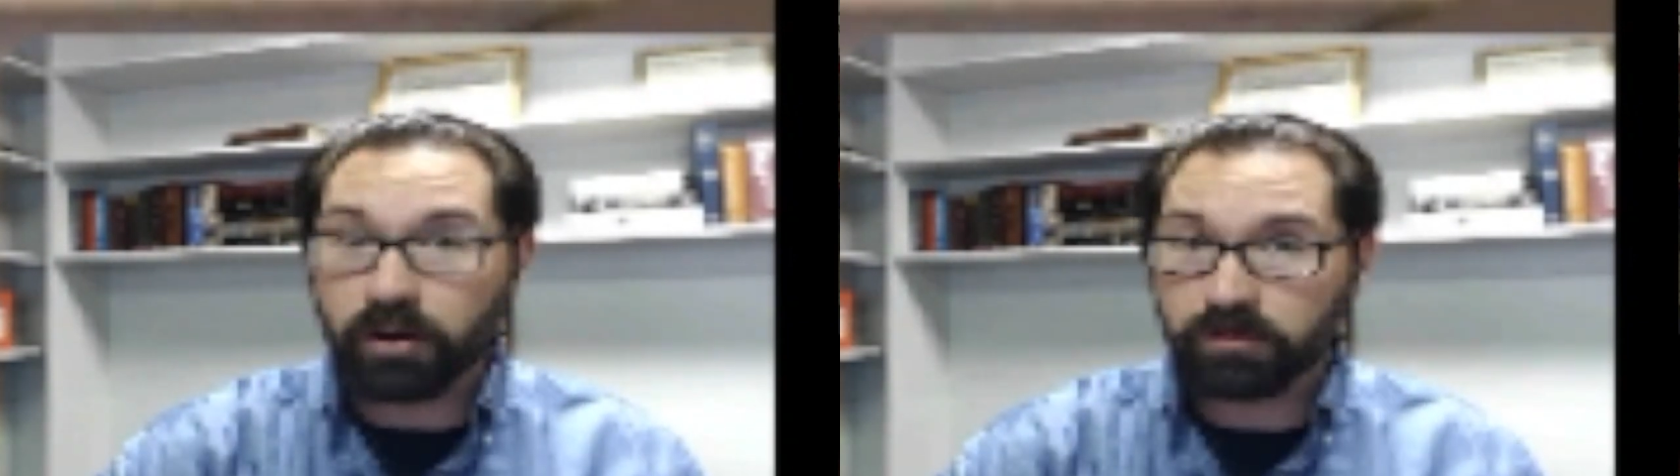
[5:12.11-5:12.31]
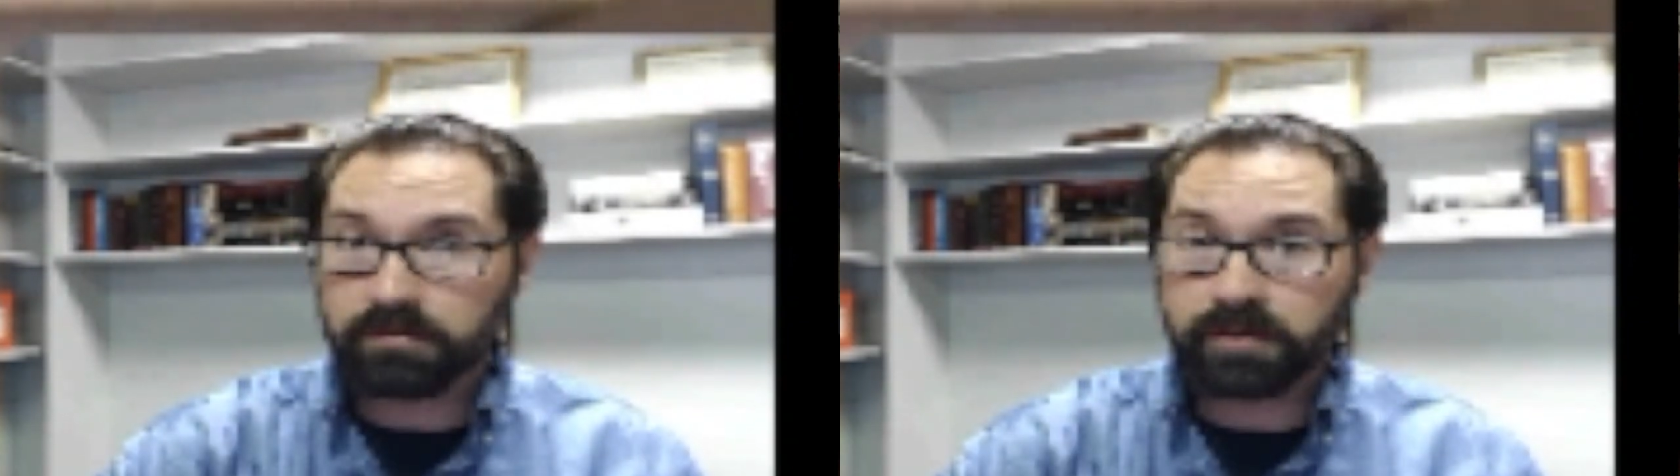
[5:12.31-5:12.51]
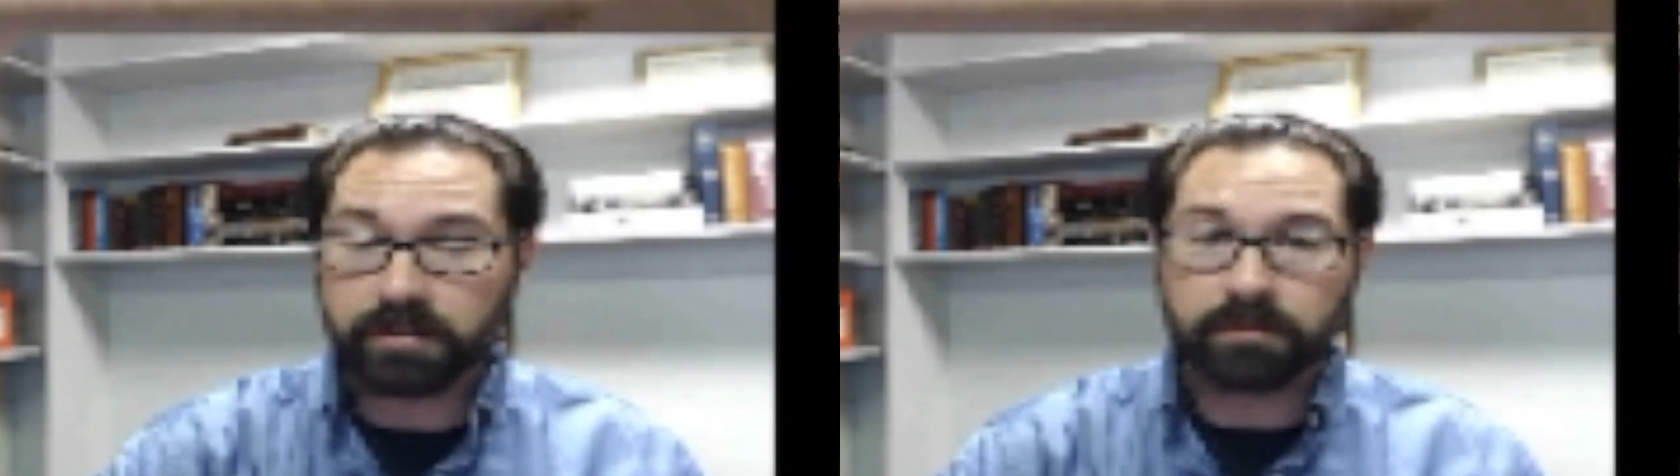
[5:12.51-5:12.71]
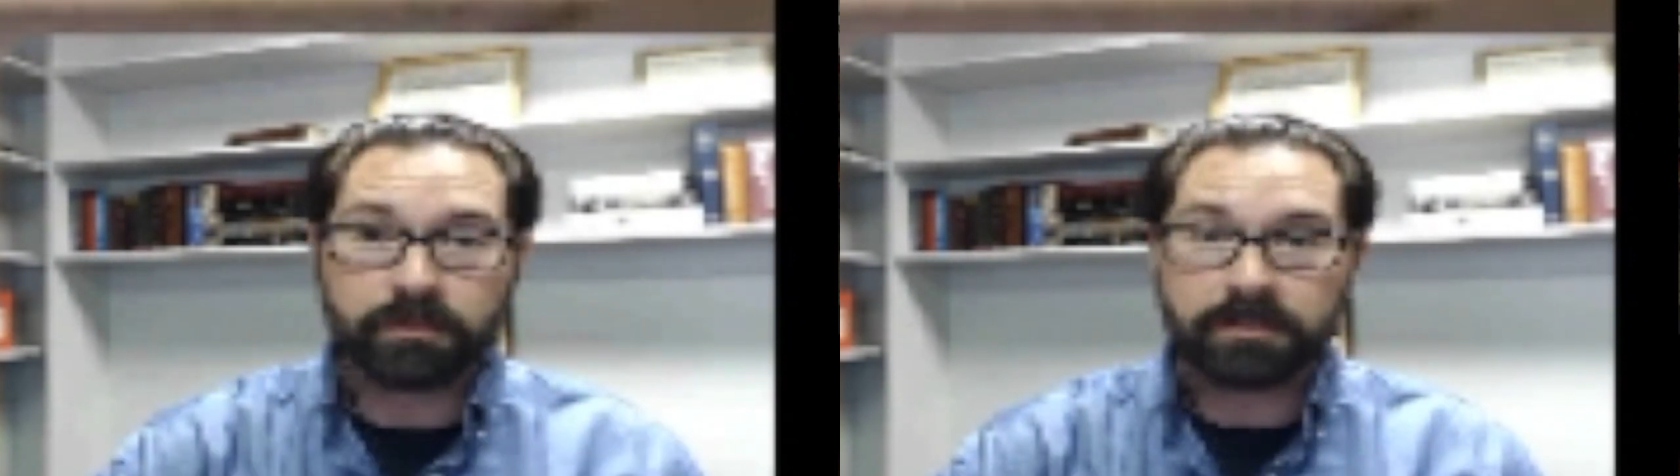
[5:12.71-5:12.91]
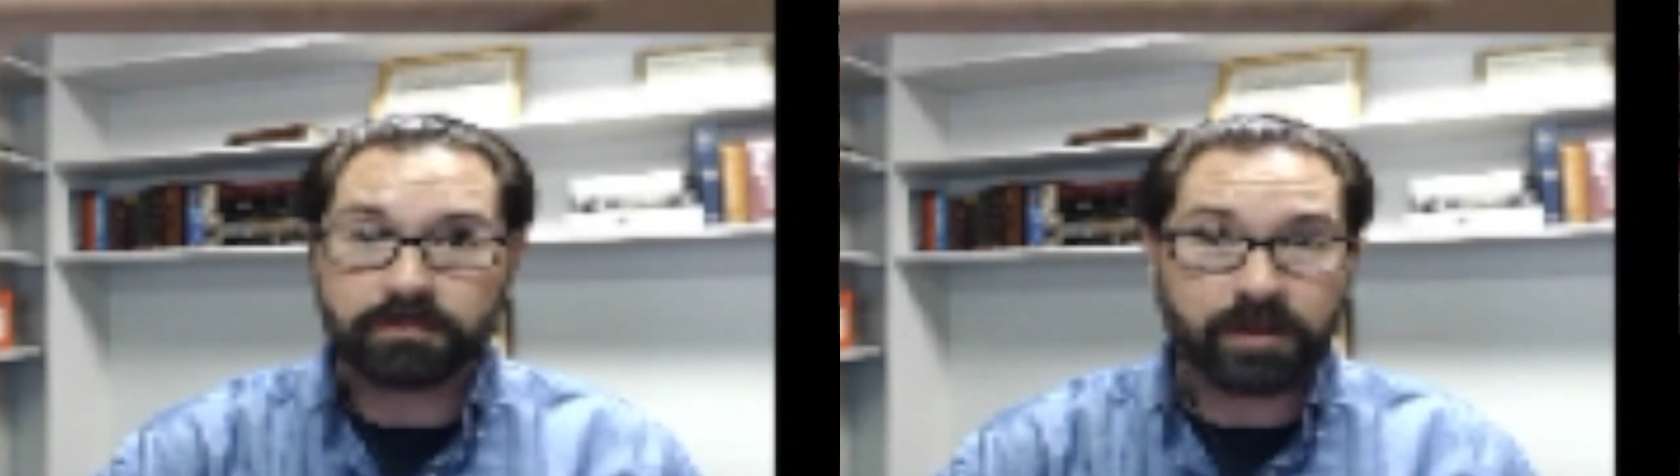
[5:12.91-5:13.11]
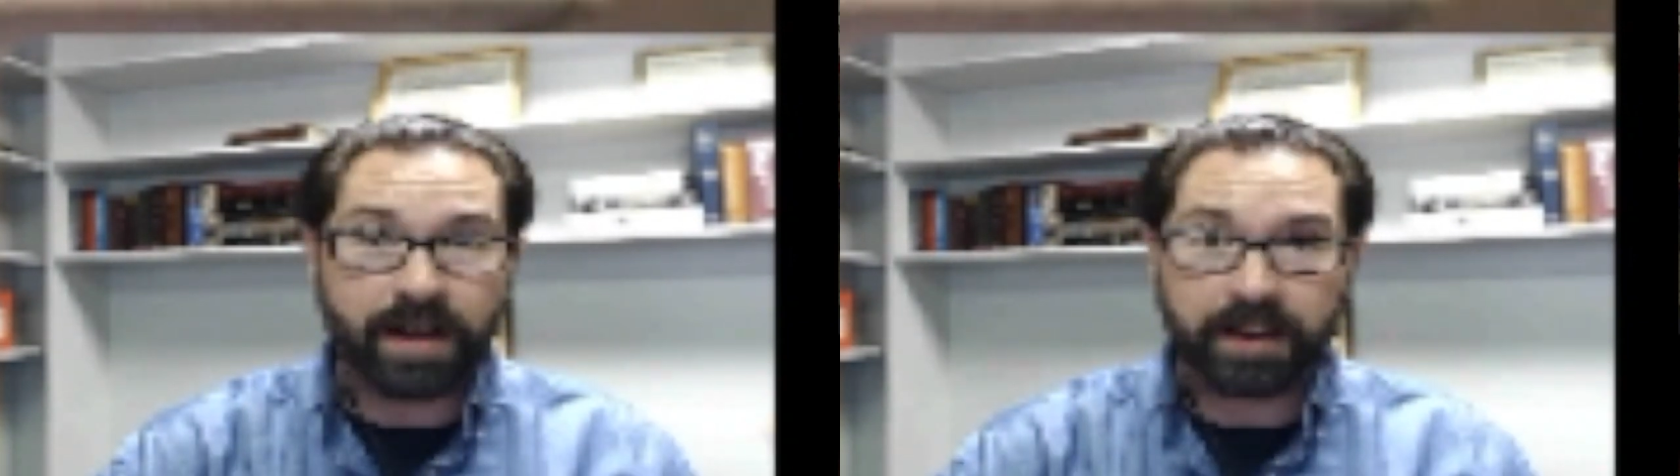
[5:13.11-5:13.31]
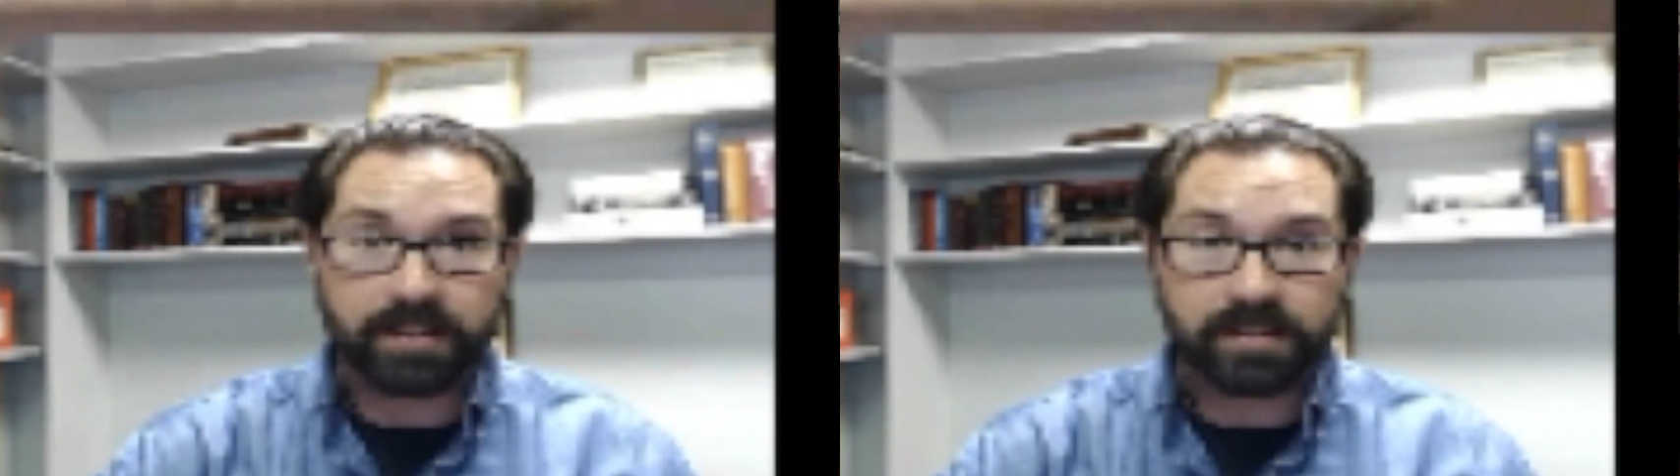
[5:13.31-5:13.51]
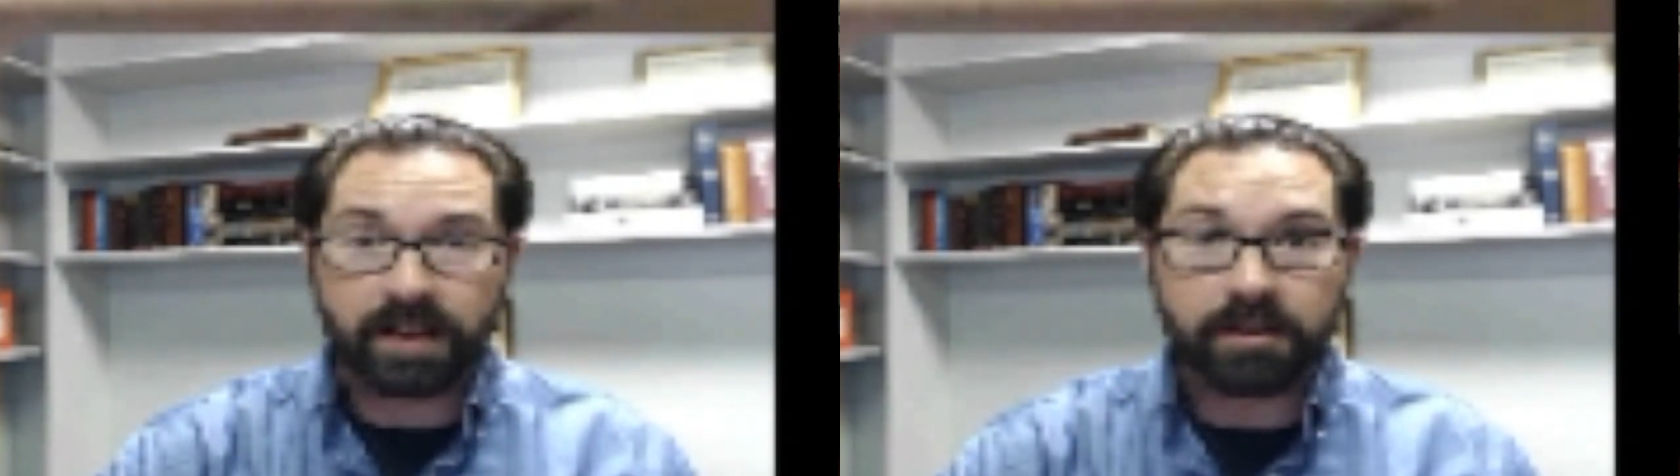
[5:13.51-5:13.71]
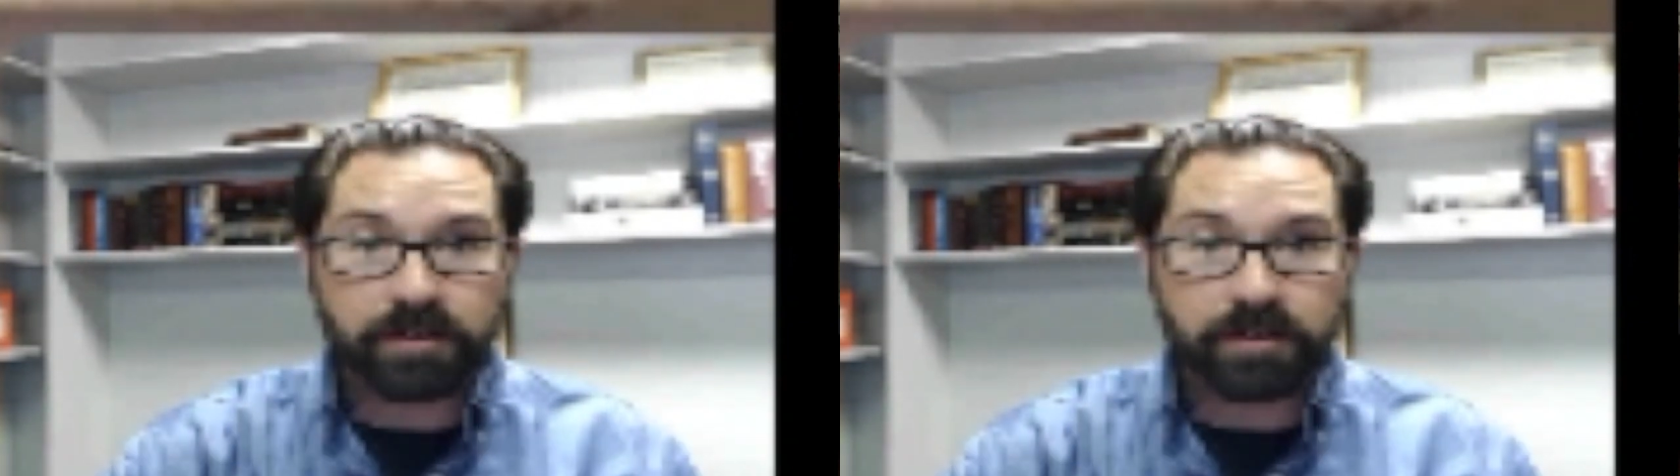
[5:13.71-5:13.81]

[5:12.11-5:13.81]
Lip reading: We're not going to tolerate